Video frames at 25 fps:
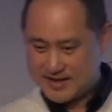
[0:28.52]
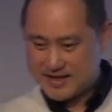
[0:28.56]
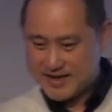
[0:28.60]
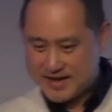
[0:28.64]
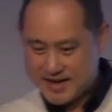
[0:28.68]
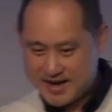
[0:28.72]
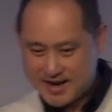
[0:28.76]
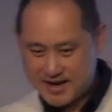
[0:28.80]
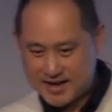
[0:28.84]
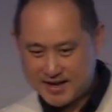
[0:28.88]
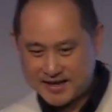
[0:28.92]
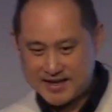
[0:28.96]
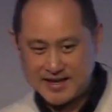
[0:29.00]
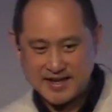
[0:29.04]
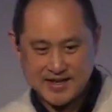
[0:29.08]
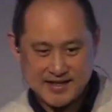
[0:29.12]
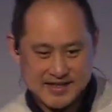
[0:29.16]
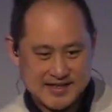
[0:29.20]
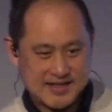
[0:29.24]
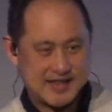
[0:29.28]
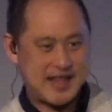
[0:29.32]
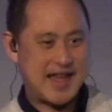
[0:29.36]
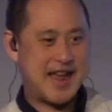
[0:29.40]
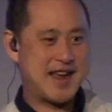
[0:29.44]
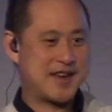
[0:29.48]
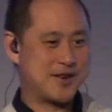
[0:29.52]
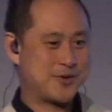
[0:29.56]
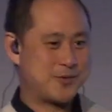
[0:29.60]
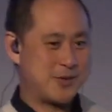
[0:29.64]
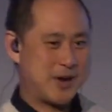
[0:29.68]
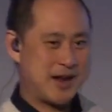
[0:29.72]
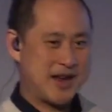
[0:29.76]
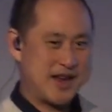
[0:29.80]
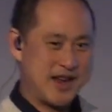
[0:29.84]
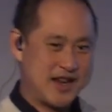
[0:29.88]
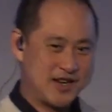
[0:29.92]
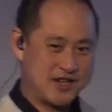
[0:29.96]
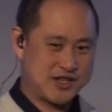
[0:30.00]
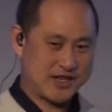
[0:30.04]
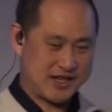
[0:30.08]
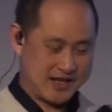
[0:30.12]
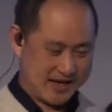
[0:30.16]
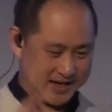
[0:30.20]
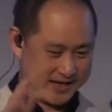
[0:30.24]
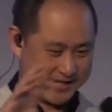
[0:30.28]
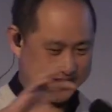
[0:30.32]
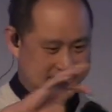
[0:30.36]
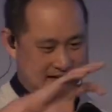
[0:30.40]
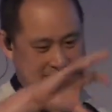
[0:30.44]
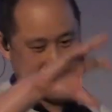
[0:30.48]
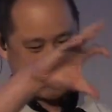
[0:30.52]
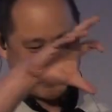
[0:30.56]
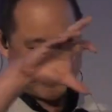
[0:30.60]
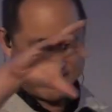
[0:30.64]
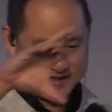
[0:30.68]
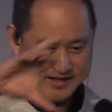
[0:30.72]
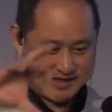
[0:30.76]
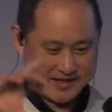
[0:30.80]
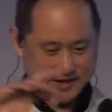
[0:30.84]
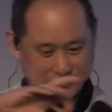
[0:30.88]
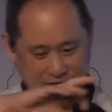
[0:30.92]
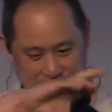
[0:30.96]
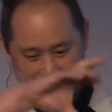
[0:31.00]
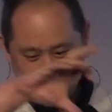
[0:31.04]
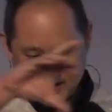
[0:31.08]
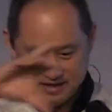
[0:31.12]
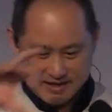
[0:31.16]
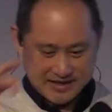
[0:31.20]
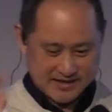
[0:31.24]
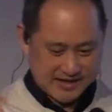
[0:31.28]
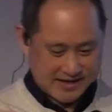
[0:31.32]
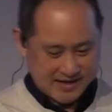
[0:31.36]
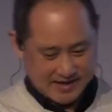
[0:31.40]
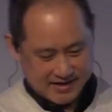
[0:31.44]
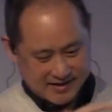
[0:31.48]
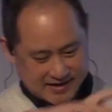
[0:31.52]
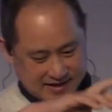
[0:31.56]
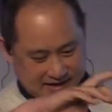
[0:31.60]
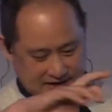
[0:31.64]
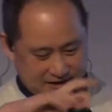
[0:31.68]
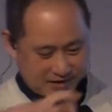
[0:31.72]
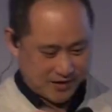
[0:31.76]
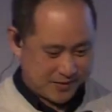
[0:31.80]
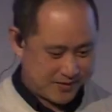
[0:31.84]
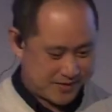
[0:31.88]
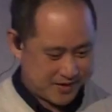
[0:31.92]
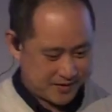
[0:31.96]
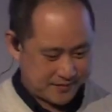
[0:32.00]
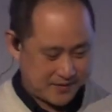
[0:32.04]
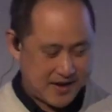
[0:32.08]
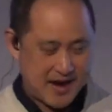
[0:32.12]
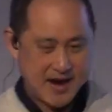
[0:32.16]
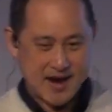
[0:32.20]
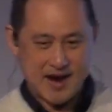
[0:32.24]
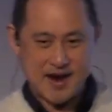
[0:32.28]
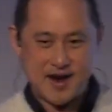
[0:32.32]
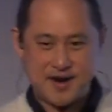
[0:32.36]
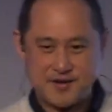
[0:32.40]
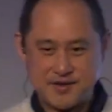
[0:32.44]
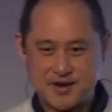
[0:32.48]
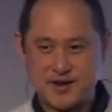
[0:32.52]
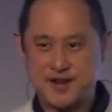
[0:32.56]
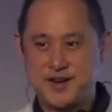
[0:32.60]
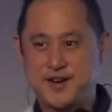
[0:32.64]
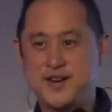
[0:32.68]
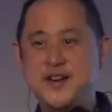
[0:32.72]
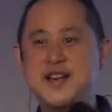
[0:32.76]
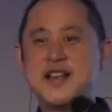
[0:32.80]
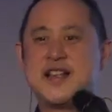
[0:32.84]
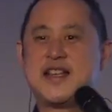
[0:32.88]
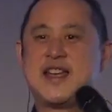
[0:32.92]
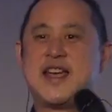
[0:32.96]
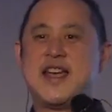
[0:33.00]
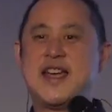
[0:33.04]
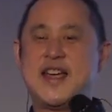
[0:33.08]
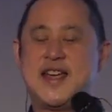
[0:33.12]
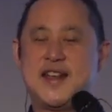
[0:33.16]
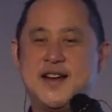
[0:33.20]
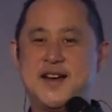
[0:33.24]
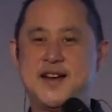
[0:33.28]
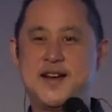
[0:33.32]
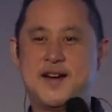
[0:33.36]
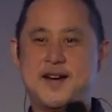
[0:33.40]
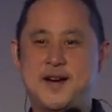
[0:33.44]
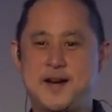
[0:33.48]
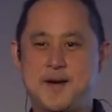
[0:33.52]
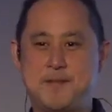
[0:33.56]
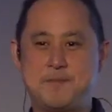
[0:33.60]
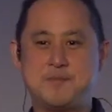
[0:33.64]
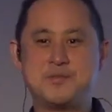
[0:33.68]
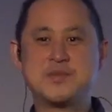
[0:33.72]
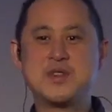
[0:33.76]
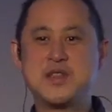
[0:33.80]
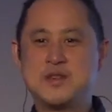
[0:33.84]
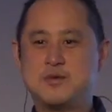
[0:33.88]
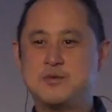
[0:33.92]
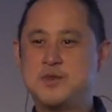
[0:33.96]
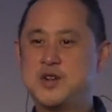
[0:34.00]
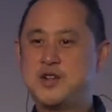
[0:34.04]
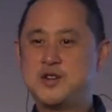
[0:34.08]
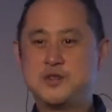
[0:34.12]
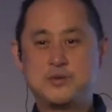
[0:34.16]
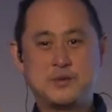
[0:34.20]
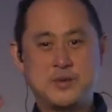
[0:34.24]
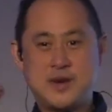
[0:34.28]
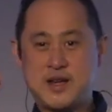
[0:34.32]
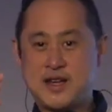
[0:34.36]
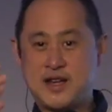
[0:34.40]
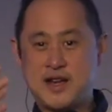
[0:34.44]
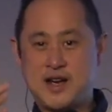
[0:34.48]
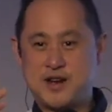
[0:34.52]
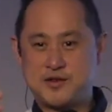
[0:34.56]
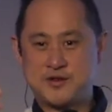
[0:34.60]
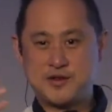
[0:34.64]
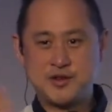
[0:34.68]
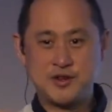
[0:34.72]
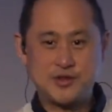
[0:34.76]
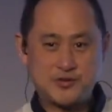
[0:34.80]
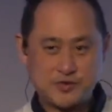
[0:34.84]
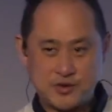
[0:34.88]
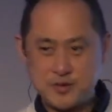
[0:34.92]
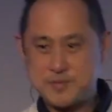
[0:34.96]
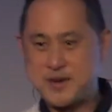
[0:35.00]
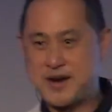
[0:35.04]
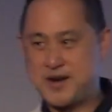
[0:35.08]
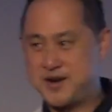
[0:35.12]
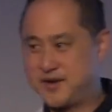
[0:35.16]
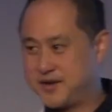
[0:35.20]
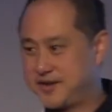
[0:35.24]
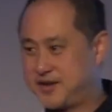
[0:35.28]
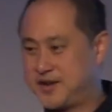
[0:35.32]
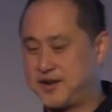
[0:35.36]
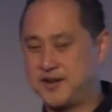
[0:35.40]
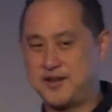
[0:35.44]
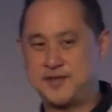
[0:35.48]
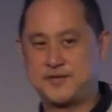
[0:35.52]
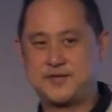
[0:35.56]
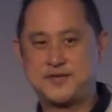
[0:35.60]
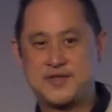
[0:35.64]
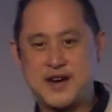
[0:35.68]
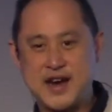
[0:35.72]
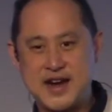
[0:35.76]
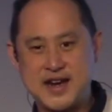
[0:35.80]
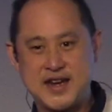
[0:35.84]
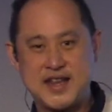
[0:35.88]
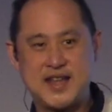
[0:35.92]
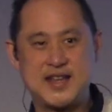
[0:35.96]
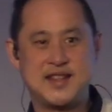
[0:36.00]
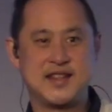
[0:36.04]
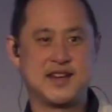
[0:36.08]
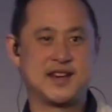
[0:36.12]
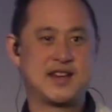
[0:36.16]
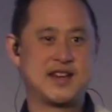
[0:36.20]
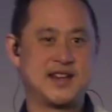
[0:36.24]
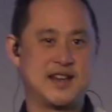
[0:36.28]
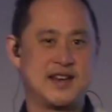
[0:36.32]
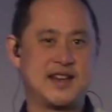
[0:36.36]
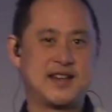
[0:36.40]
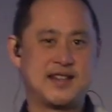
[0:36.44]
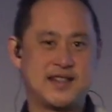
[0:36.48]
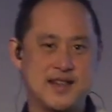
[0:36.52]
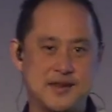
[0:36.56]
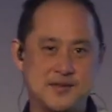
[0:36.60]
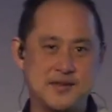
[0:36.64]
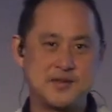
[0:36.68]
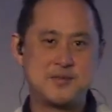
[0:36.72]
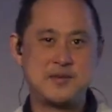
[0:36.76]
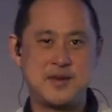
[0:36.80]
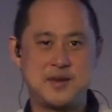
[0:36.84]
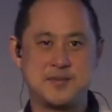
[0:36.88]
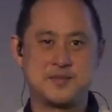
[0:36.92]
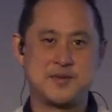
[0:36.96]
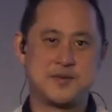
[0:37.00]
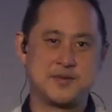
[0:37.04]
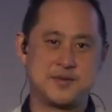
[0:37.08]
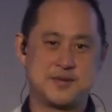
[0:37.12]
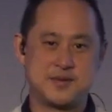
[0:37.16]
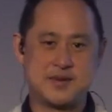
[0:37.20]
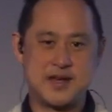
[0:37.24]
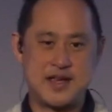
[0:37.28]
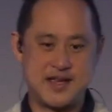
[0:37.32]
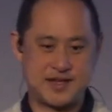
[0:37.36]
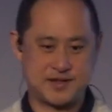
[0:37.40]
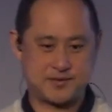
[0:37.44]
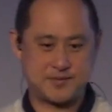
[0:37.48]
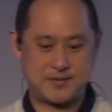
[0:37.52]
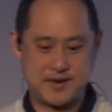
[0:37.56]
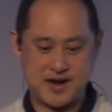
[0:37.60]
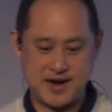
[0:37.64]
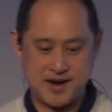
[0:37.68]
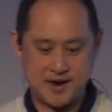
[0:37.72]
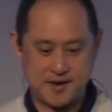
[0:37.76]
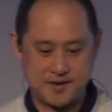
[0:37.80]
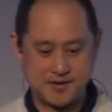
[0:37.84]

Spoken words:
kids' language. There's different things that are going around, you know. And we our youth group, I know they're on Friday. They're connecting with people as well.